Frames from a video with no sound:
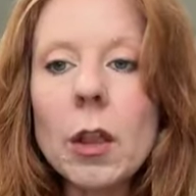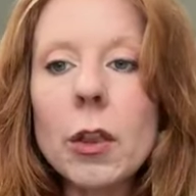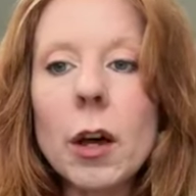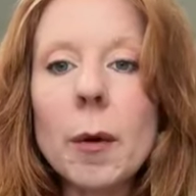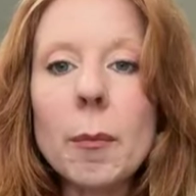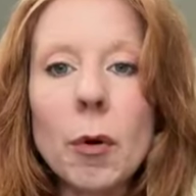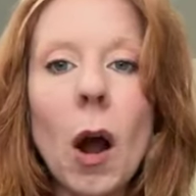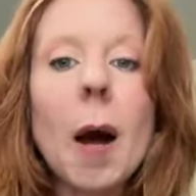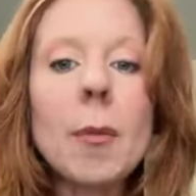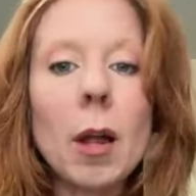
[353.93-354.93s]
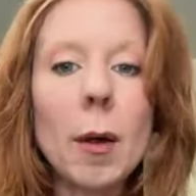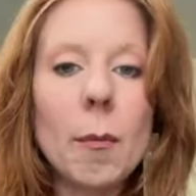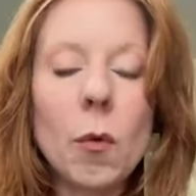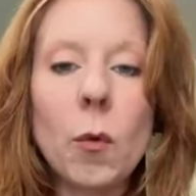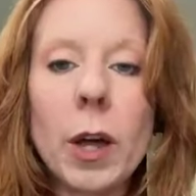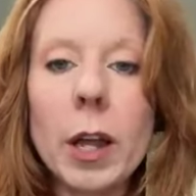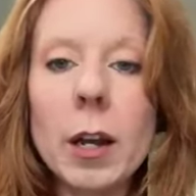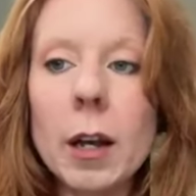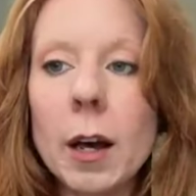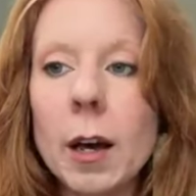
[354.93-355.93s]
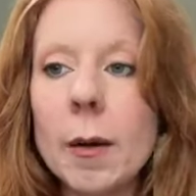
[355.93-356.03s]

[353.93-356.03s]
The problem when